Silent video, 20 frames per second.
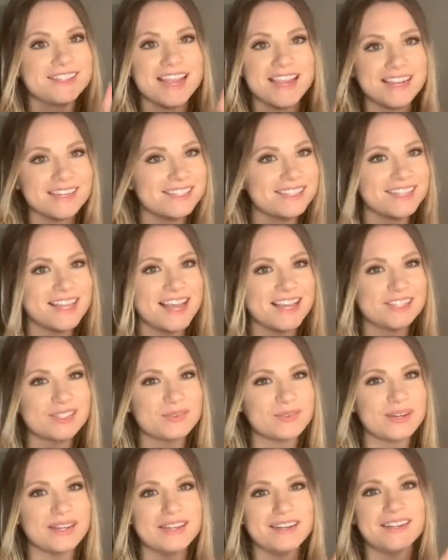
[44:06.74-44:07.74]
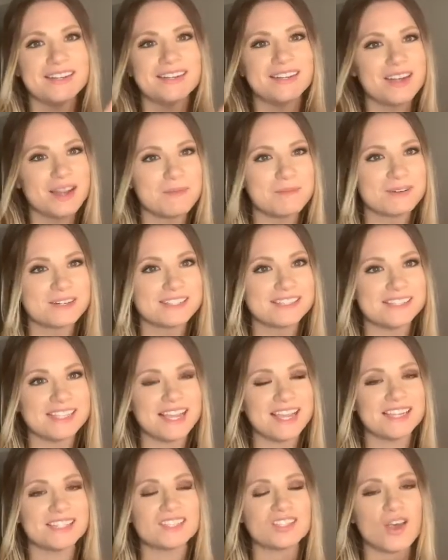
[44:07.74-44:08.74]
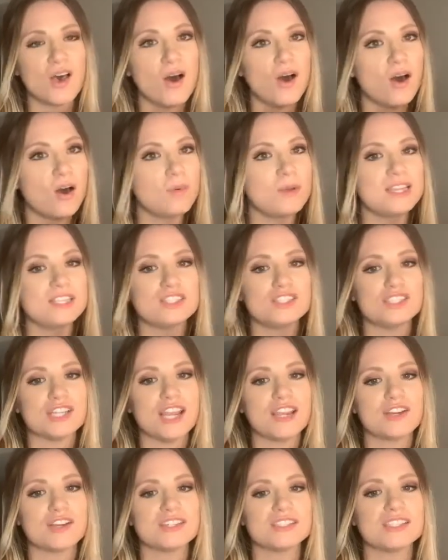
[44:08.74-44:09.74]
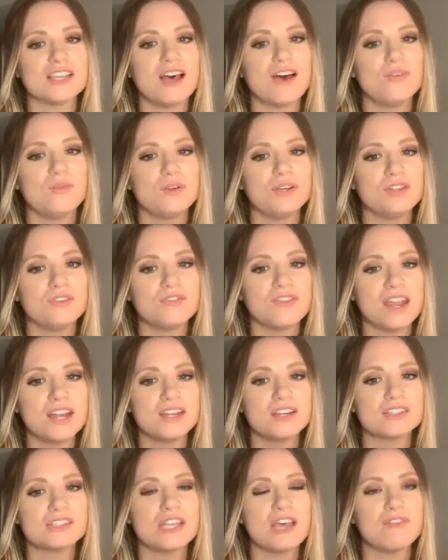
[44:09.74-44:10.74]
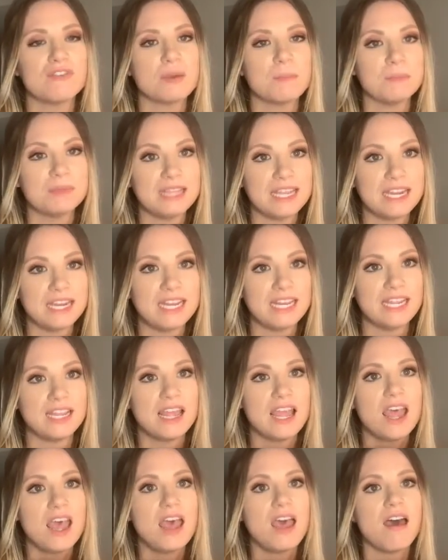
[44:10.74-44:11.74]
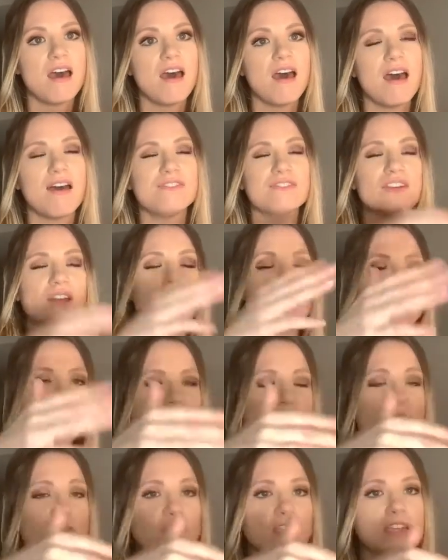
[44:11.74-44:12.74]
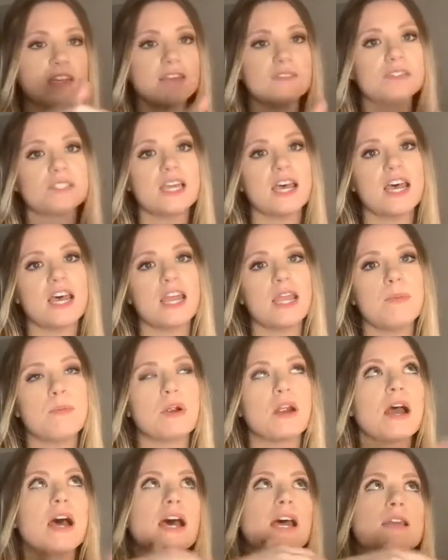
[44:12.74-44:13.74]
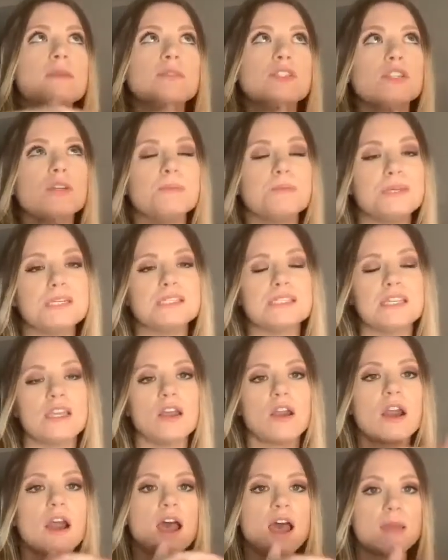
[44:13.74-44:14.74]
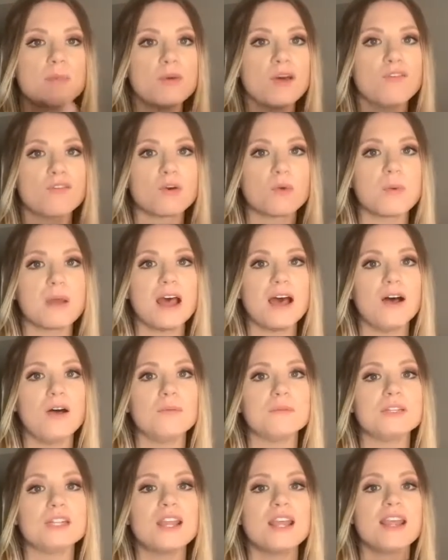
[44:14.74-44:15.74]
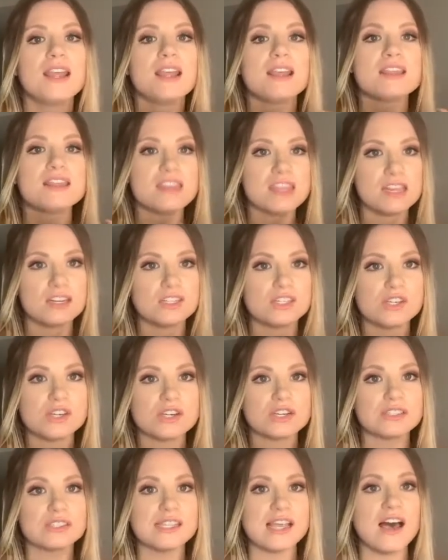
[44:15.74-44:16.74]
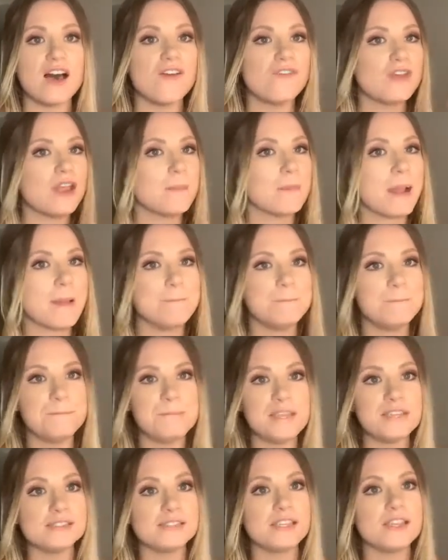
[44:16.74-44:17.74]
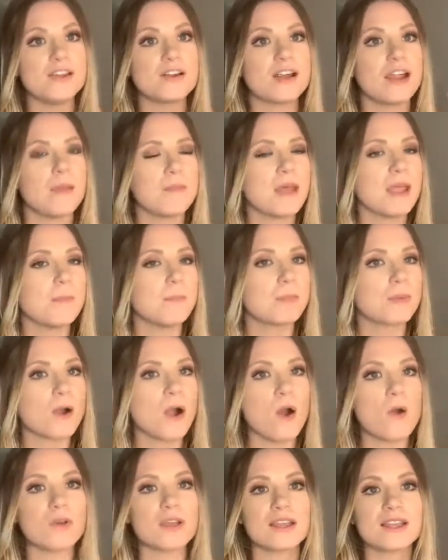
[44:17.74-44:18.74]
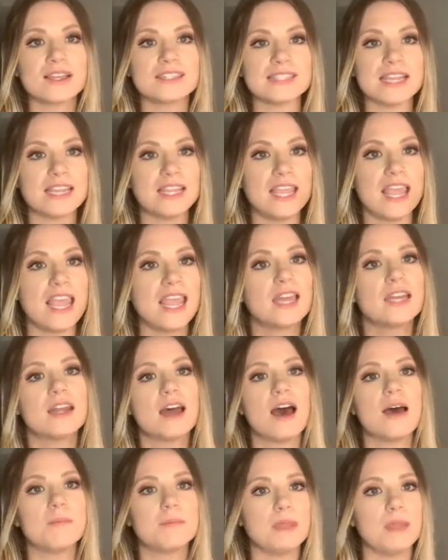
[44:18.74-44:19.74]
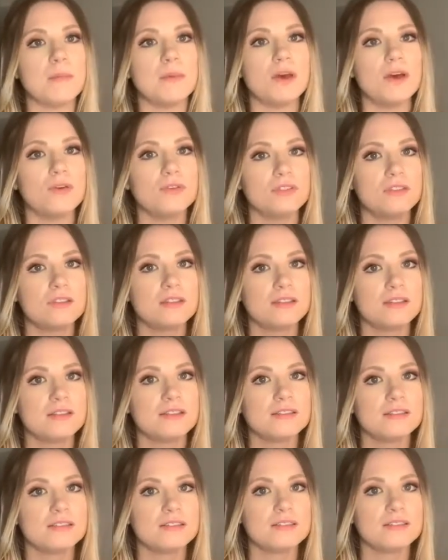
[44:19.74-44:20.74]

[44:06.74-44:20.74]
second to last one, number 6, always check yourself when you find yourself complaining of not having enough time, or I'm too busy, or I'm overwhelmed. Think to yourself, am I busy or am I broke? Because I cannot be both.